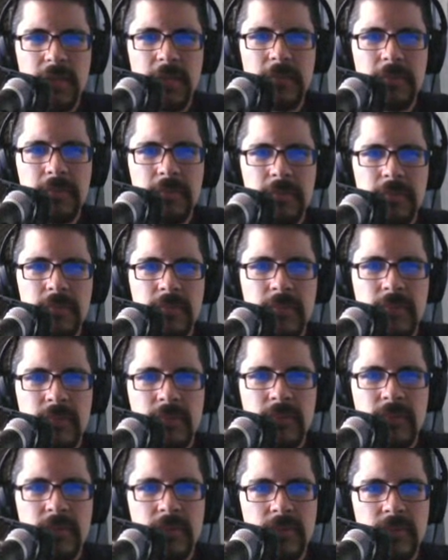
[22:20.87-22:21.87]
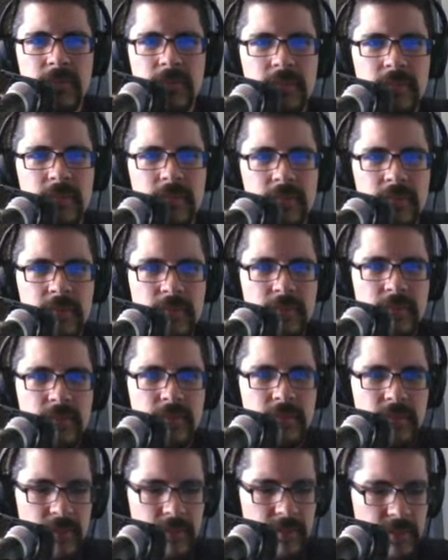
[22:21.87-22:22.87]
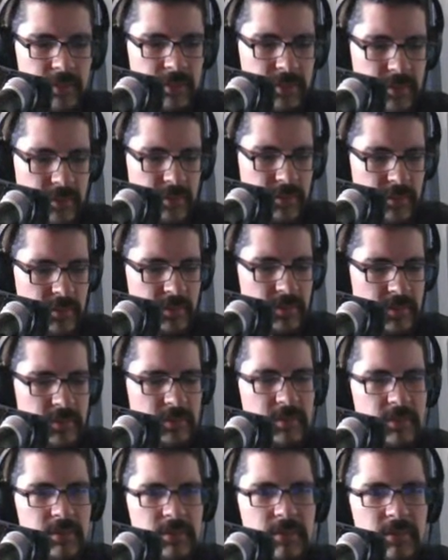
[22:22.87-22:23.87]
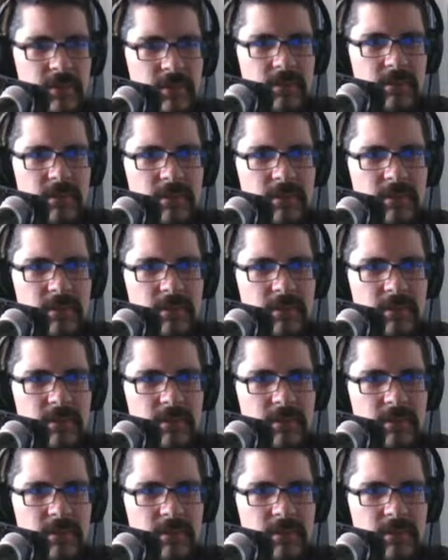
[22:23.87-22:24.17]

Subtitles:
It sounds like something from a polygamous sitcom,